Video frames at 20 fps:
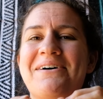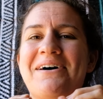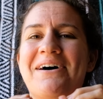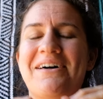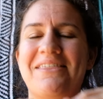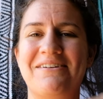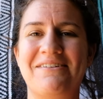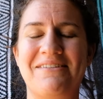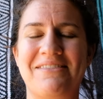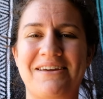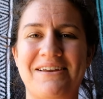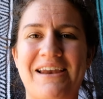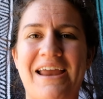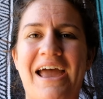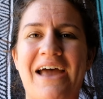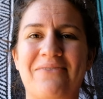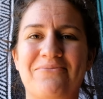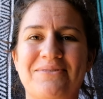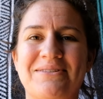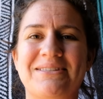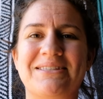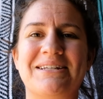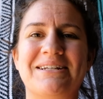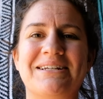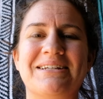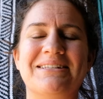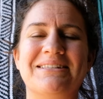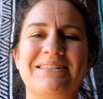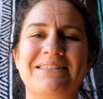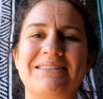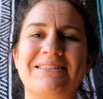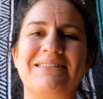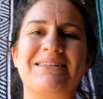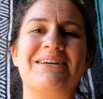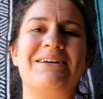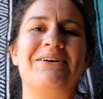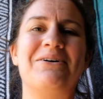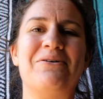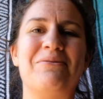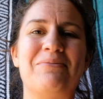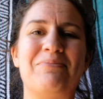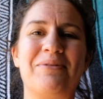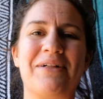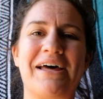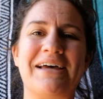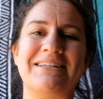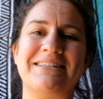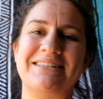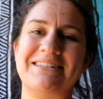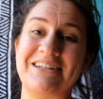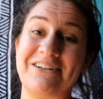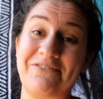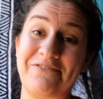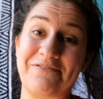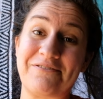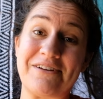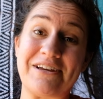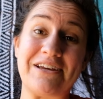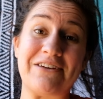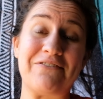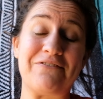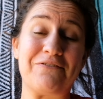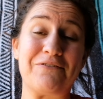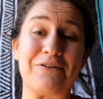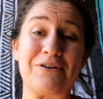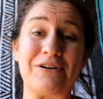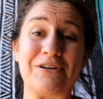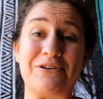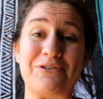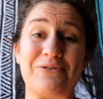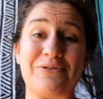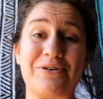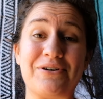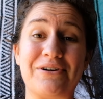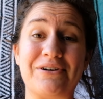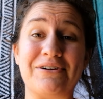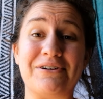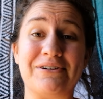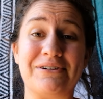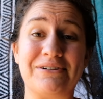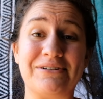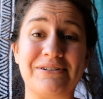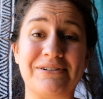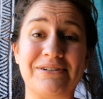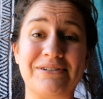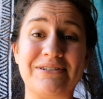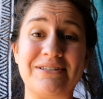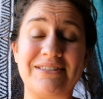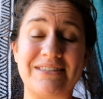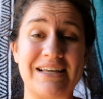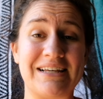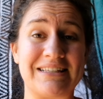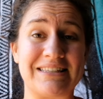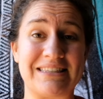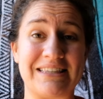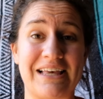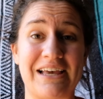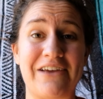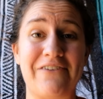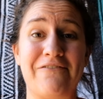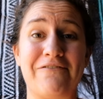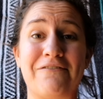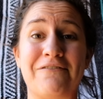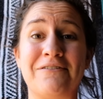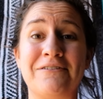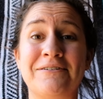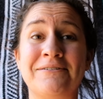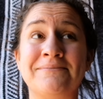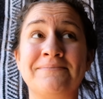other than abstinence to go plastic free for your sex life,